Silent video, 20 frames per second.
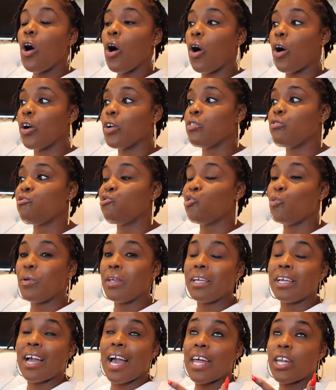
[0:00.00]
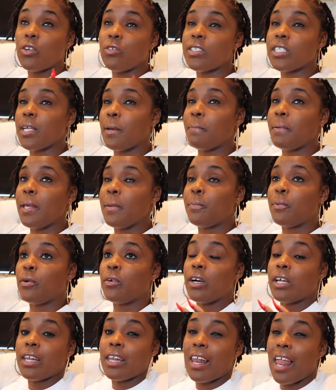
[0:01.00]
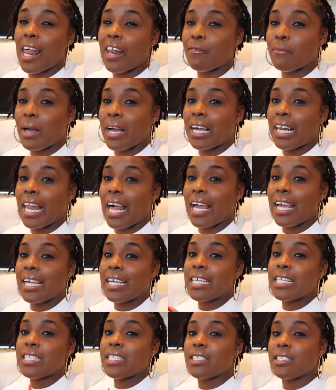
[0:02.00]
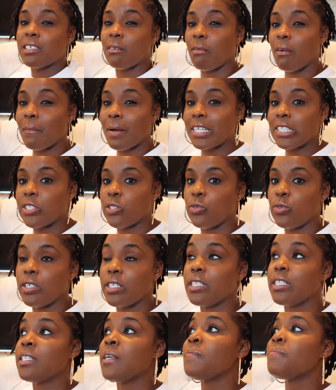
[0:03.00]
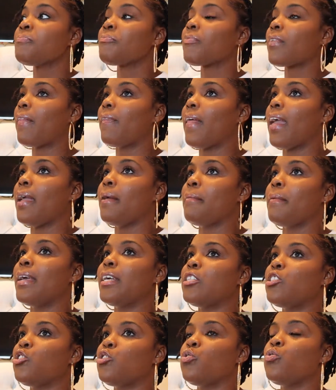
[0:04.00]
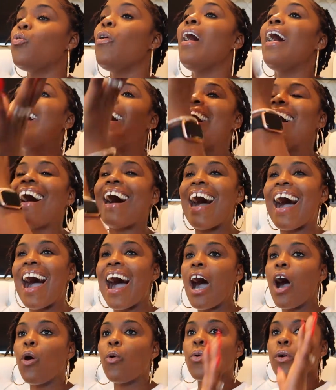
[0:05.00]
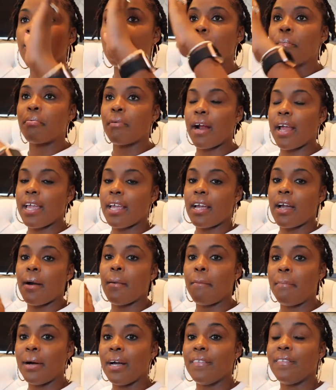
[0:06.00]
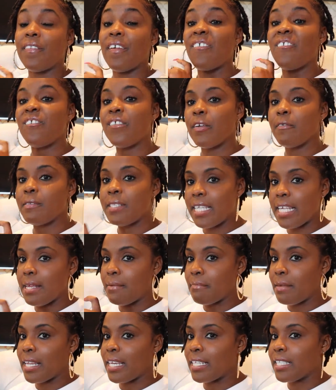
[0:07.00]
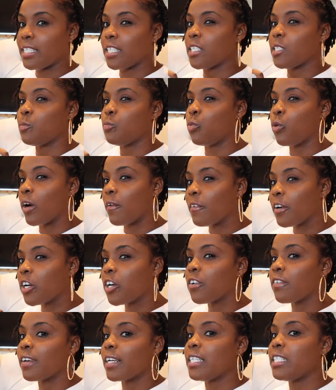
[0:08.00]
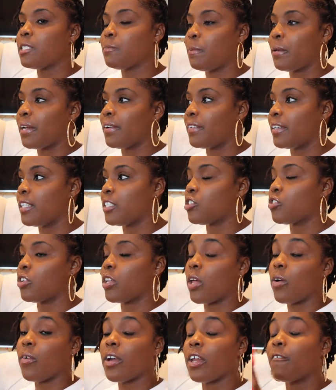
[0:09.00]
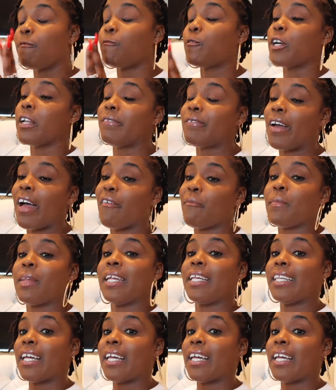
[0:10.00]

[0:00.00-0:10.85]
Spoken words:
Are you doing, I know some people and a lot of my clients and some of my students, they may do an hour break, but the 15 minutes is more of a grace period. So they'll get a 45-minute